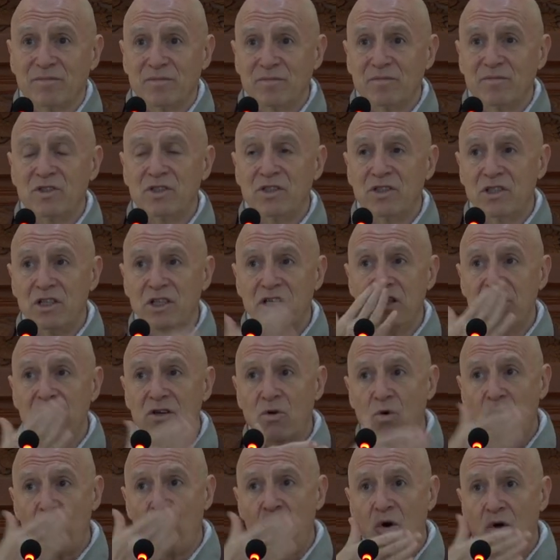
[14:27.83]
see
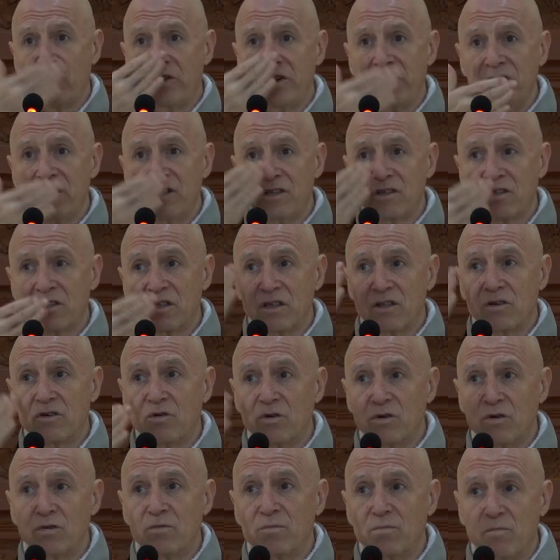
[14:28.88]
all these
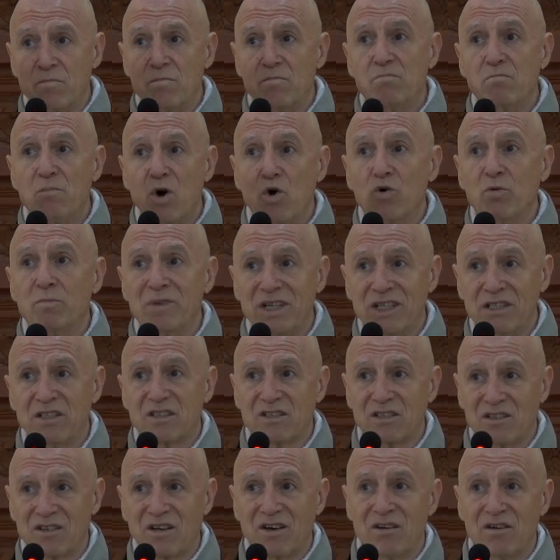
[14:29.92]
little
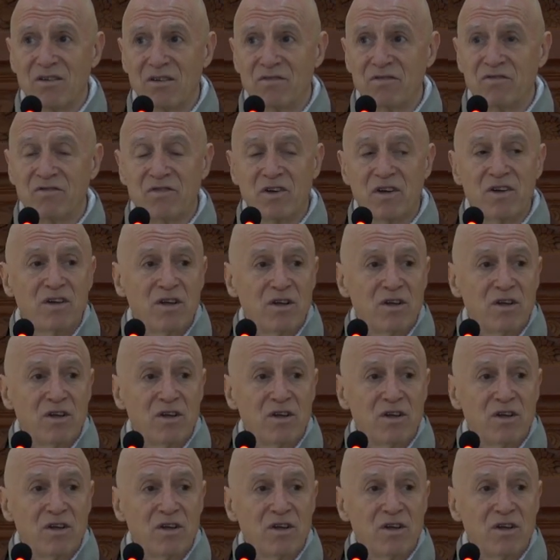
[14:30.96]
moments of